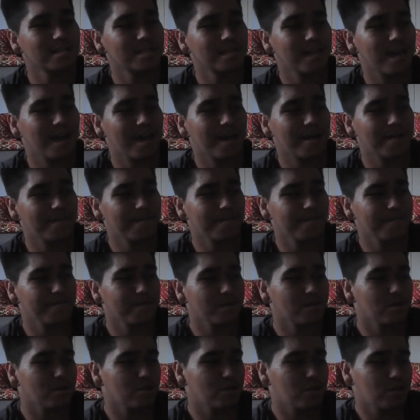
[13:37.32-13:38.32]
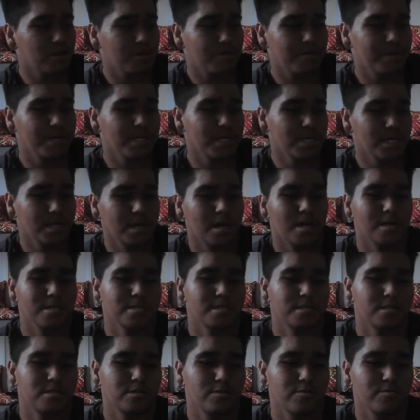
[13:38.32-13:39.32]
that you should be
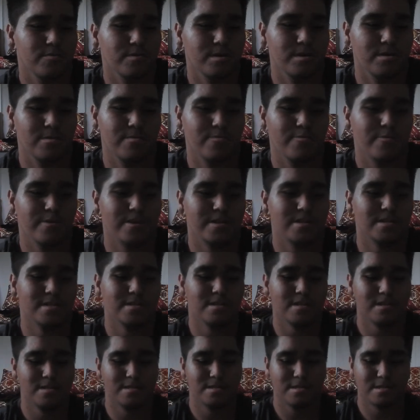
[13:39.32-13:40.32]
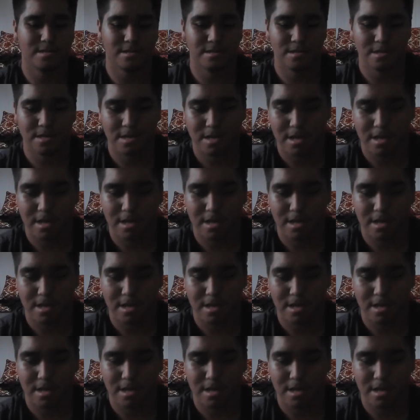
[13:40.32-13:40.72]
nice to one another,